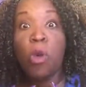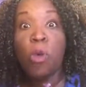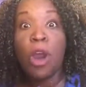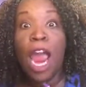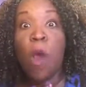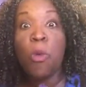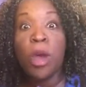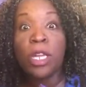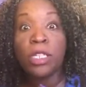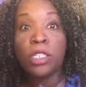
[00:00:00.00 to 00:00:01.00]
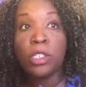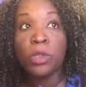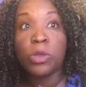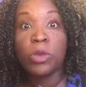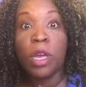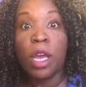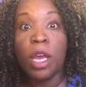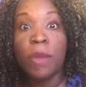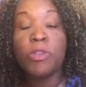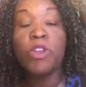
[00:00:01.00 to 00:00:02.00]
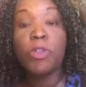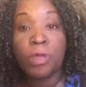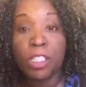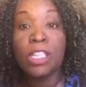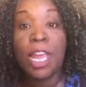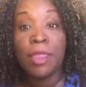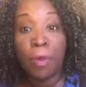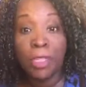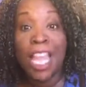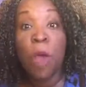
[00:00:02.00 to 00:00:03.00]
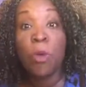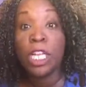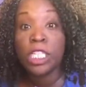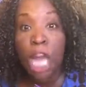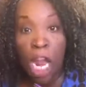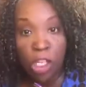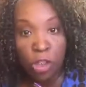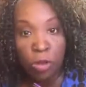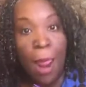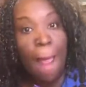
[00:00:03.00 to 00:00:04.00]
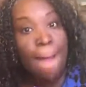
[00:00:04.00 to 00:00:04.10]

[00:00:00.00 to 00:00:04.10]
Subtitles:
where I want to, you're the type of person I want to talk to,